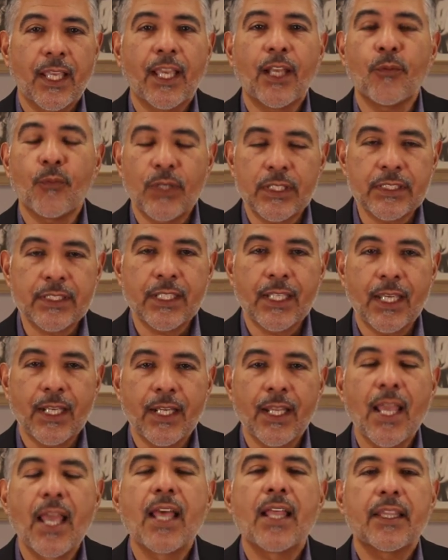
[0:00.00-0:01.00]
And once again,
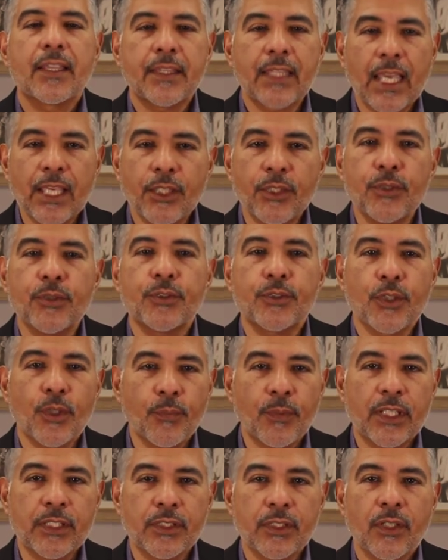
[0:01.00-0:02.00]
thank you so
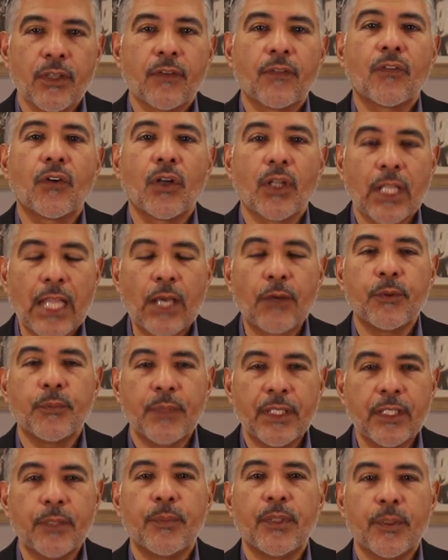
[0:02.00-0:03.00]
much for allowing
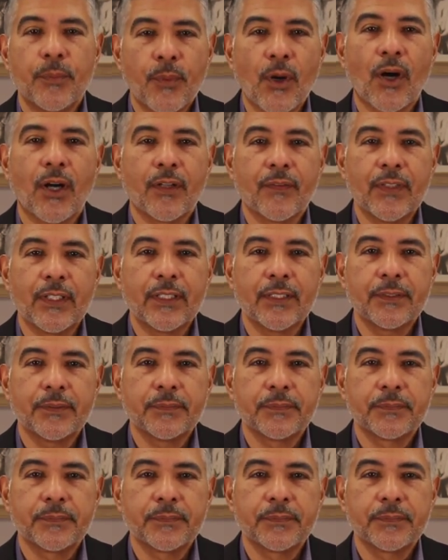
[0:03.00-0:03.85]
me to be a part of it.